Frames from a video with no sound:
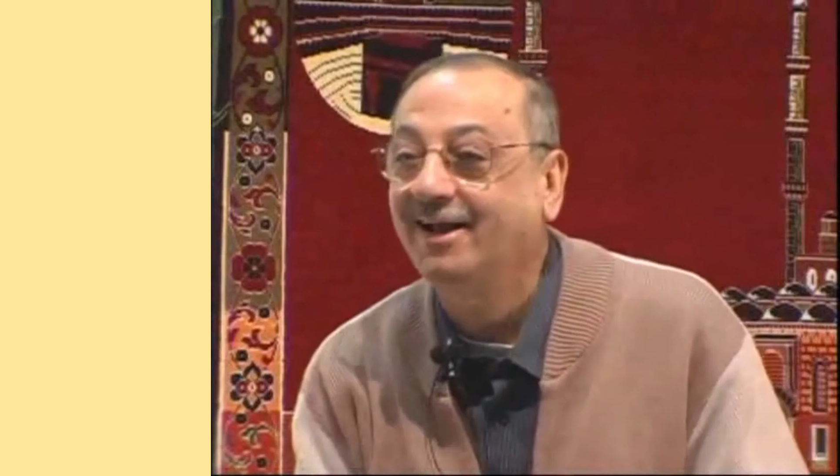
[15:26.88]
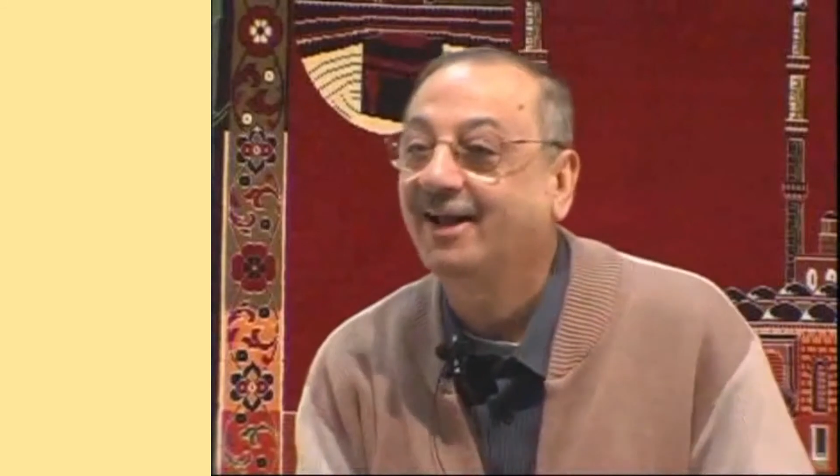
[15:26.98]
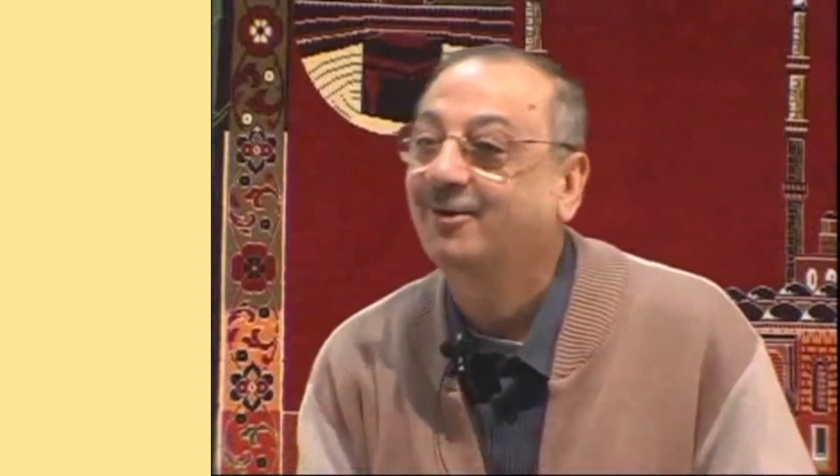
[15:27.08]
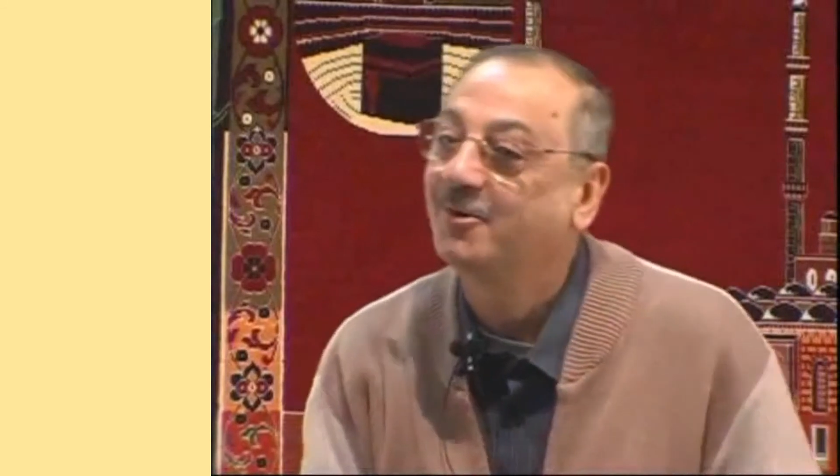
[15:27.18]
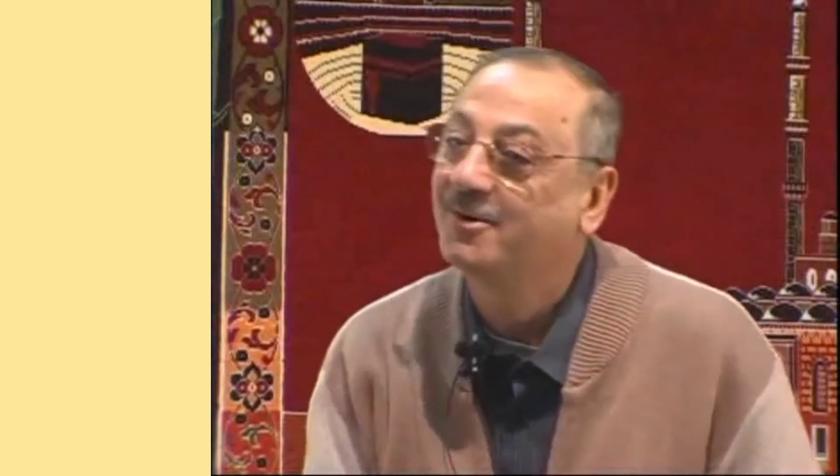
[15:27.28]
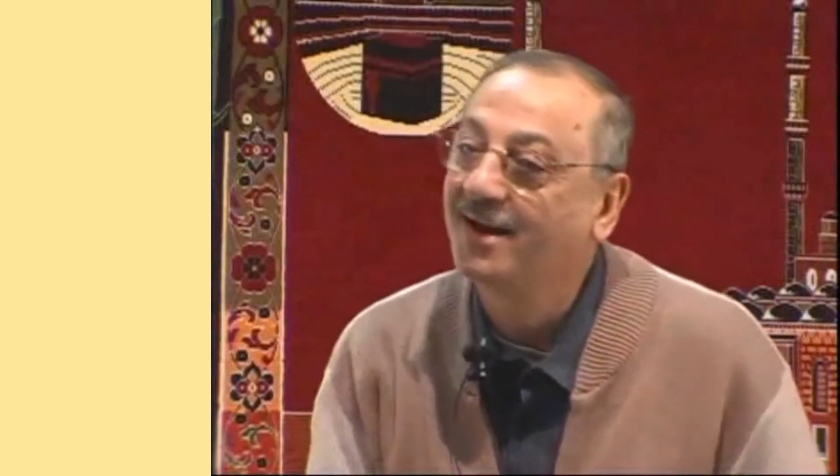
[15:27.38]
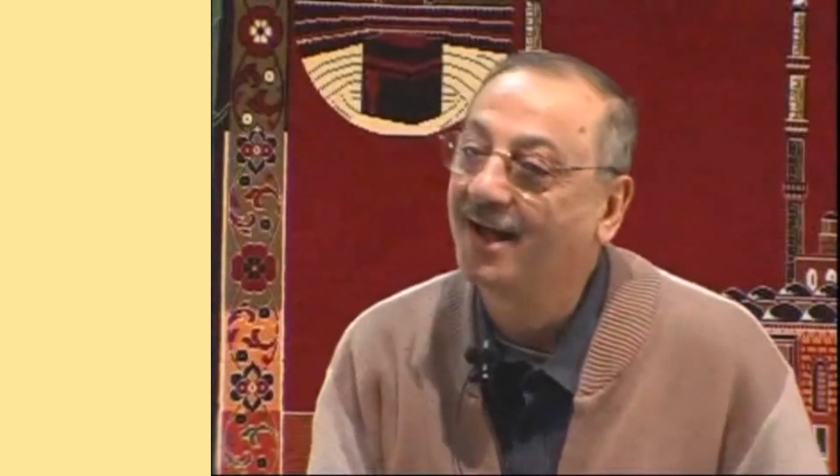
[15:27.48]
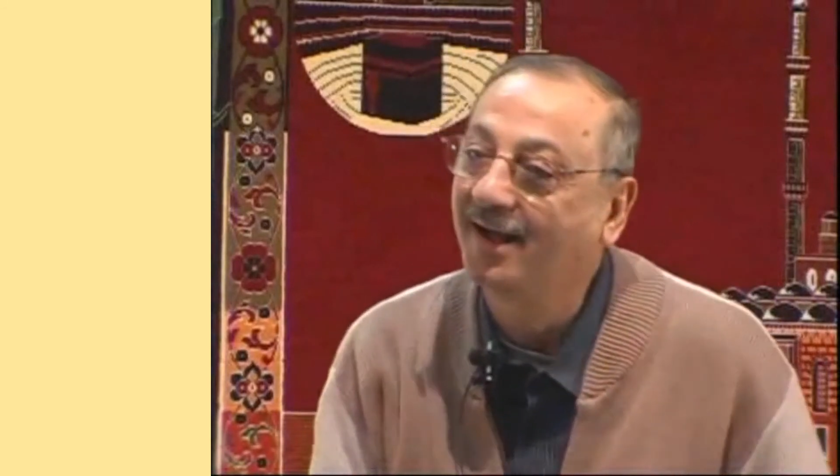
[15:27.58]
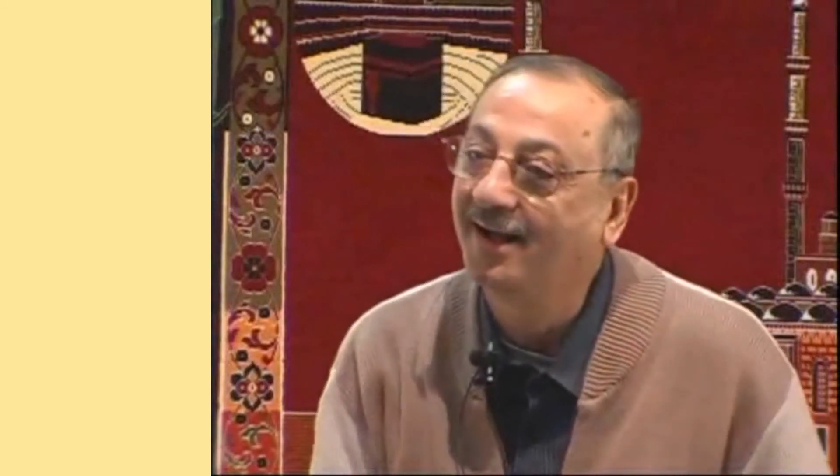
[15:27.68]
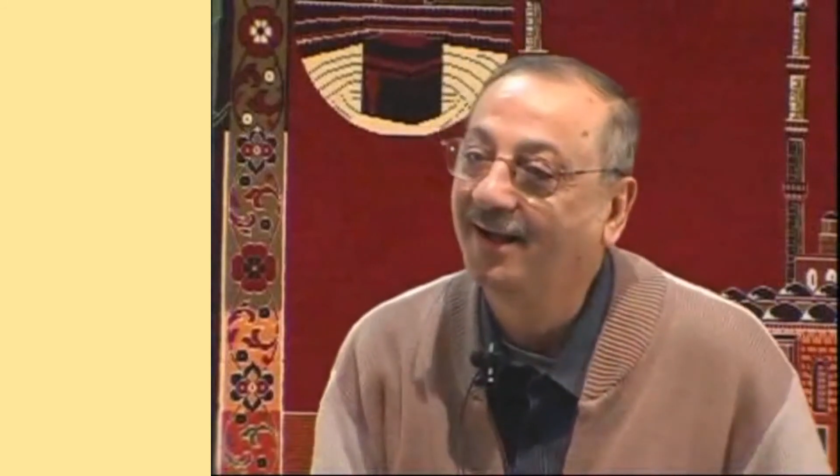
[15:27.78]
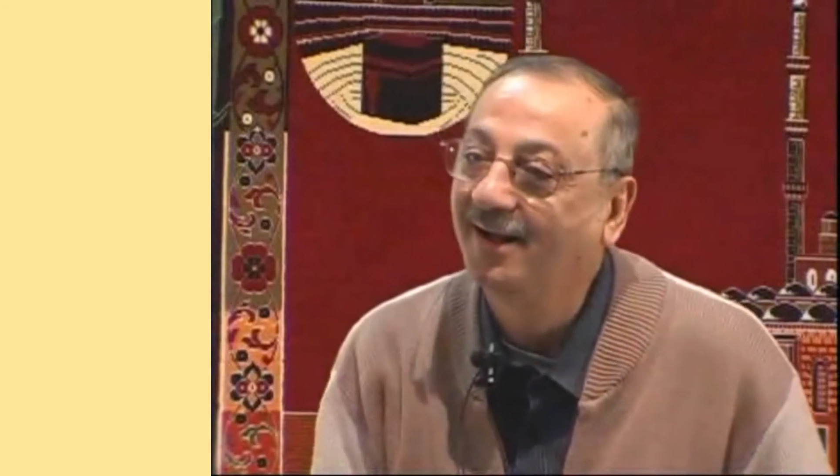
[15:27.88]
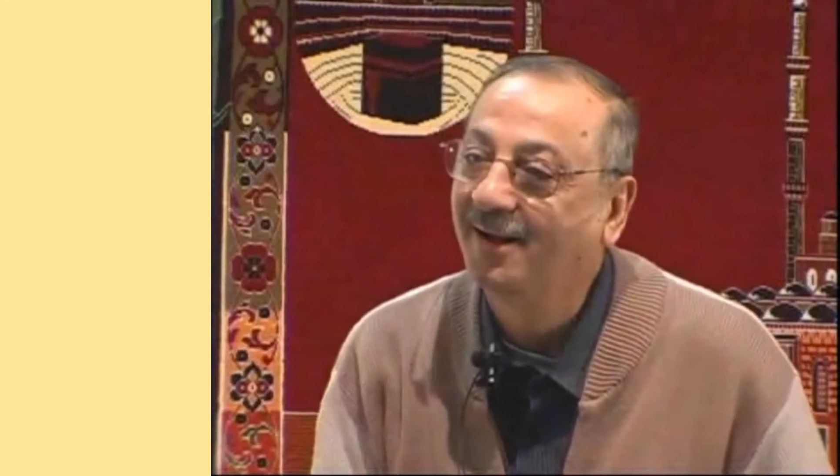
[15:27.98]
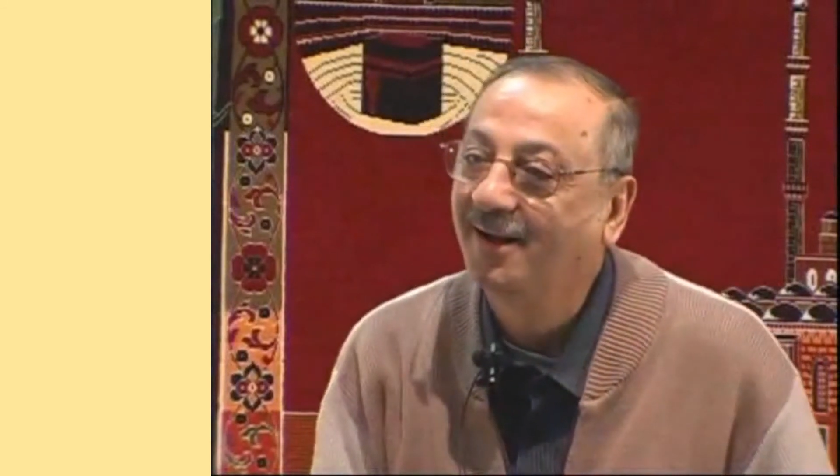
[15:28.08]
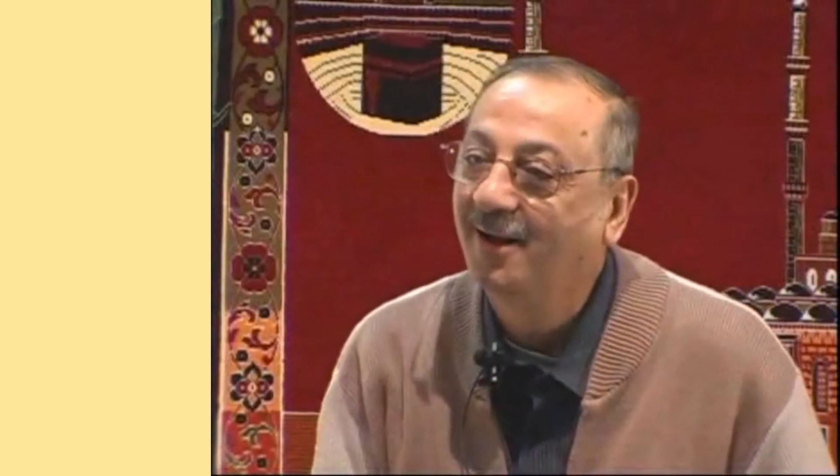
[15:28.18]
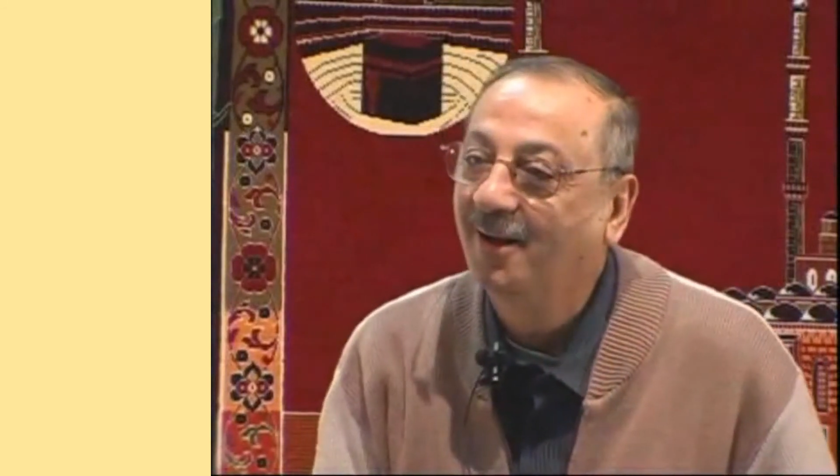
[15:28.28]
at hunna?
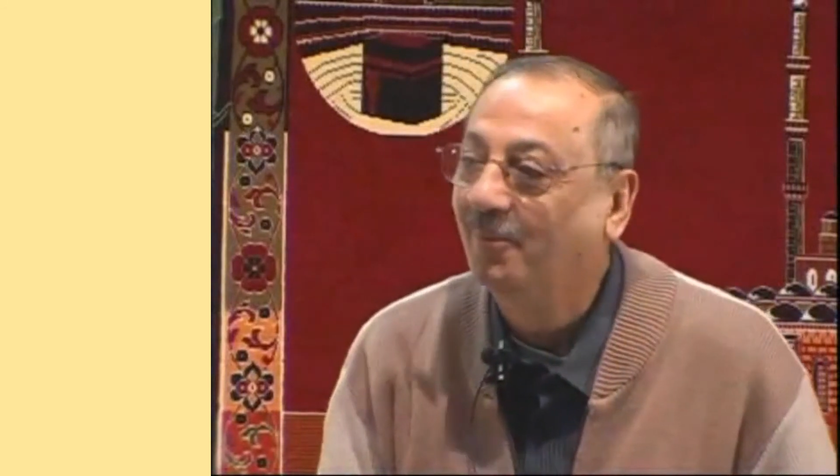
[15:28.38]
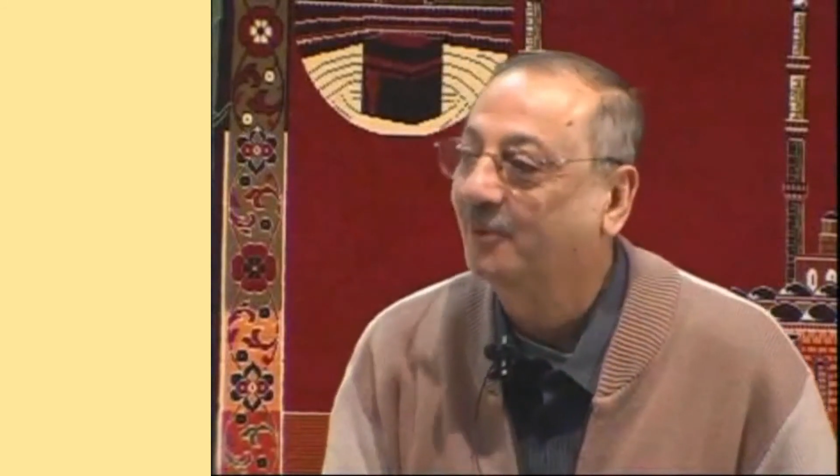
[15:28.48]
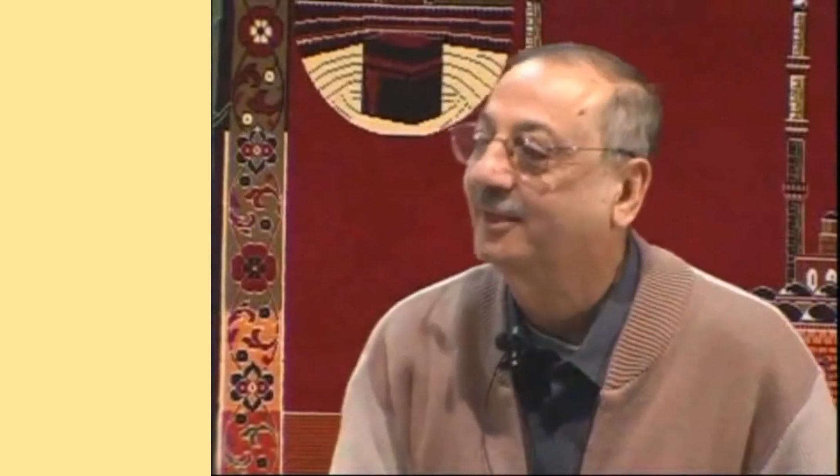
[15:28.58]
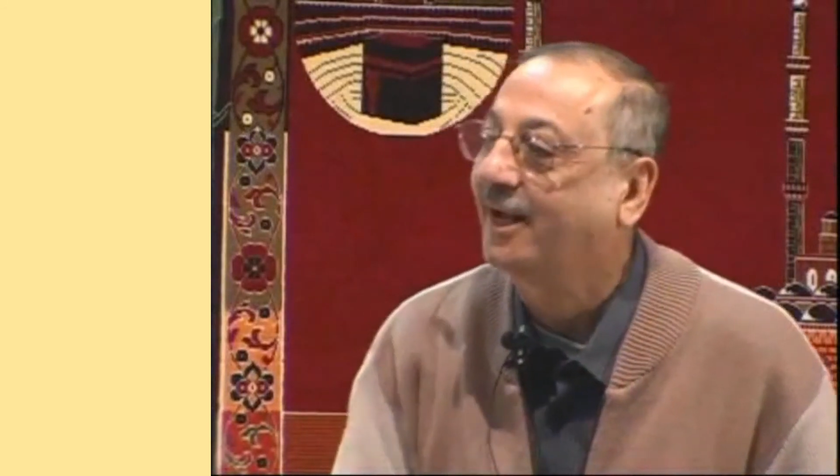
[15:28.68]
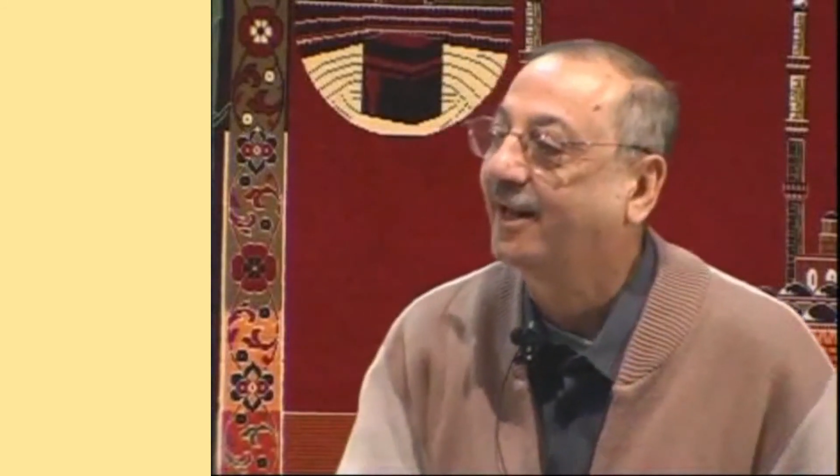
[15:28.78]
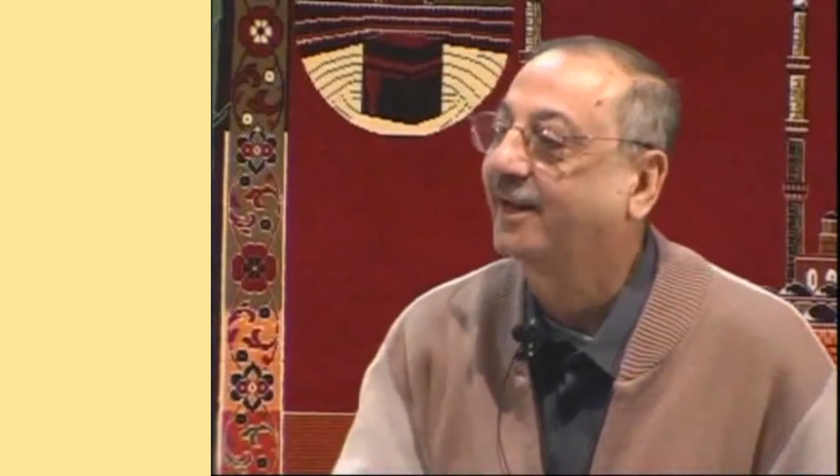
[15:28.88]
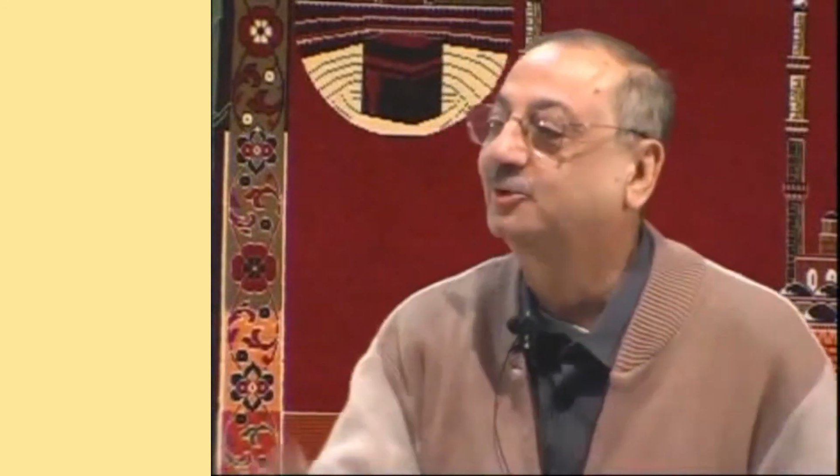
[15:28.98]
Mutaharrik.